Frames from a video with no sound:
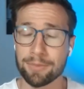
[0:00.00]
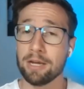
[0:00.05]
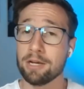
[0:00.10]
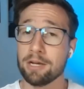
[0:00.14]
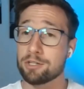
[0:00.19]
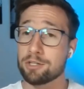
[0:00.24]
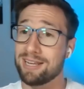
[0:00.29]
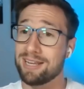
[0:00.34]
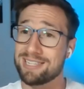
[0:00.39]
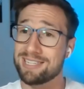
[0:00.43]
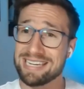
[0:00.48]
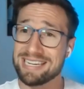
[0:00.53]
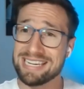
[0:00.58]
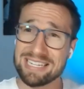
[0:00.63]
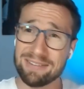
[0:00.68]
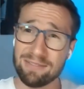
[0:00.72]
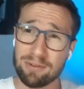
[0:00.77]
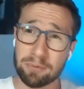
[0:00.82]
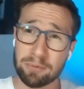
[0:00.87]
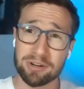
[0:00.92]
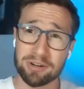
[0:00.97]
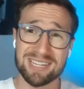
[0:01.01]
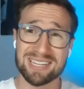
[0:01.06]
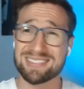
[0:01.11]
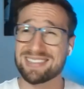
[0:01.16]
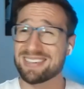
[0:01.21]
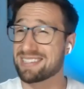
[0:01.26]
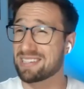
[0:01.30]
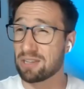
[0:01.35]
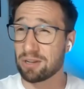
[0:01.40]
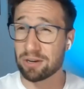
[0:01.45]
So there's the interview process.
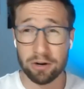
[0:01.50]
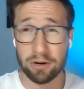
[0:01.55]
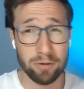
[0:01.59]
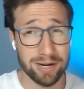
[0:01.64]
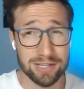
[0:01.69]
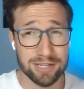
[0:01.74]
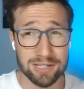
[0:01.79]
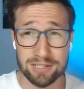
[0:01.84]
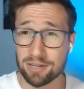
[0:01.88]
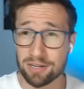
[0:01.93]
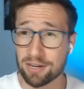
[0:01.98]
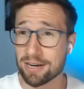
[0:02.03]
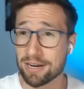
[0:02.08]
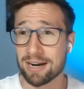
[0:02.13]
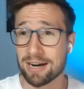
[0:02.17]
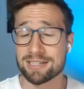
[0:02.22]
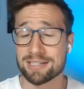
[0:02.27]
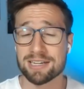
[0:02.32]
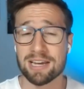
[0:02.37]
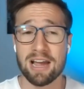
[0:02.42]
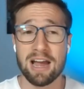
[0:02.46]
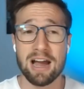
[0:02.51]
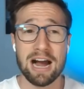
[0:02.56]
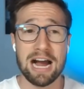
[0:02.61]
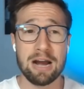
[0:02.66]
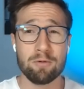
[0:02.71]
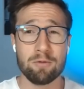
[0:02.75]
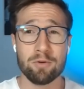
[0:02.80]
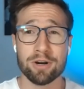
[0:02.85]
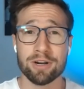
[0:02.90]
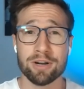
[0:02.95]
There's a lot of questions you can ask. I
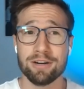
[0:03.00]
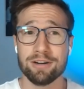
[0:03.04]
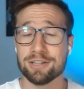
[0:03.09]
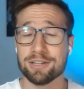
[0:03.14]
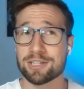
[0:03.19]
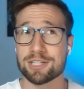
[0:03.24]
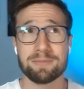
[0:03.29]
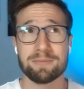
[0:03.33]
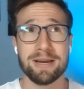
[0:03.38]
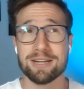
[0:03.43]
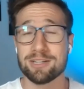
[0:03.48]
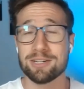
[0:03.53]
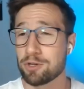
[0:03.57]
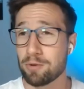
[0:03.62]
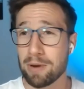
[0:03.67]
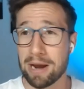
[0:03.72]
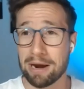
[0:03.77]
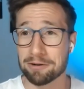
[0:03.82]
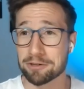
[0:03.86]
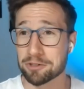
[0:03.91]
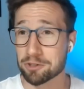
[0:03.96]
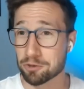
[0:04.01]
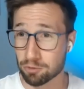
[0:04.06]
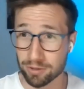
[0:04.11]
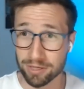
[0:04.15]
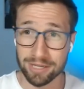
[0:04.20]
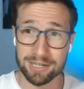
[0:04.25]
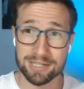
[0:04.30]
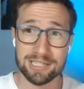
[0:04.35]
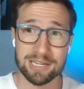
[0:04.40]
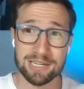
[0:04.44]
wouldn't just spend two hours
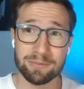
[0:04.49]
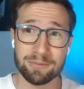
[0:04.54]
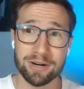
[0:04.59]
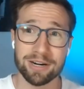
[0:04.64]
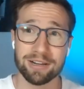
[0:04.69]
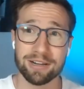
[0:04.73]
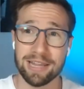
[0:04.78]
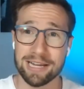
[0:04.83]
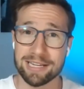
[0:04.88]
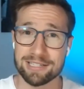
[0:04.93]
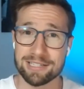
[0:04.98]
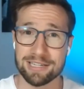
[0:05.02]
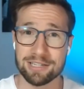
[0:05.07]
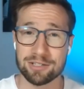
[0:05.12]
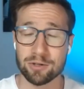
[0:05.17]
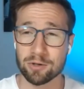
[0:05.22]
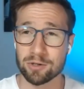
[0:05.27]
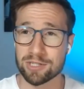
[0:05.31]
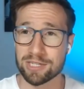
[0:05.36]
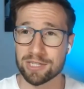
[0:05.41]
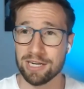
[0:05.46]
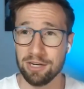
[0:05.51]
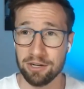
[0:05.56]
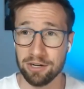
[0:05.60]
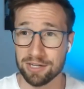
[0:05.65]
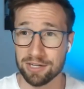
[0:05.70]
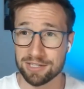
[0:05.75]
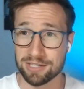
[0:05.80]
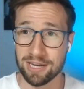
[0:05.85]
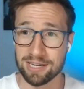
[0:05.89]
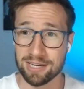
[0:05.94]
grilling someone. That's exhausting and you're going
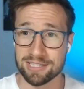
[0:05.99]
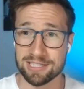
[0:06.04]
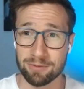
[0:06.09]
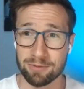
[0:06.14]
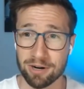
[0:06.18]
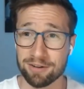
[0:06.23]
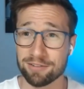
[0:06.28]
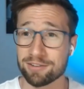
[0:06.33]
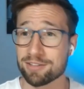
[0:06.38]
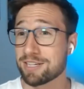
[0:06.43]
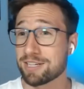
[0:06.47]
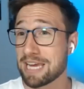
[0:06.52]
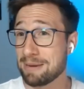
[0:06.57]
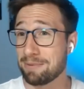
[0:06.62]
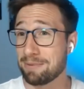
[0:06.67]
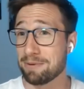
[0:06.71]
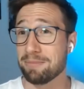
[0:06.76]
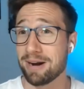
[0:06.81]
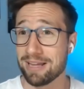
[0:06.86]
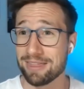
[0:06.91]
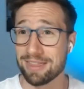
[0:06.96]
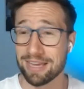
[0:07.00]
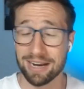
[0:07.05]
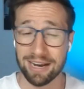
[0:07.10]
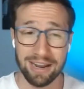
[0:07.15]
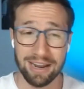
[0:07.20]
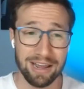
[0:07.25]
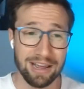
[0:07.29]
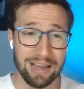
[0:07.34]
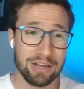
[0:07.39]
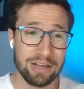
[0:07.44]
to scare someone off because keep in mind that
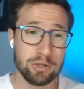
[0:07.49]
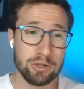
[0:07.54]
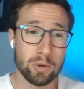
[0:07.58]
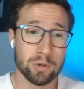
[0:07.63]
you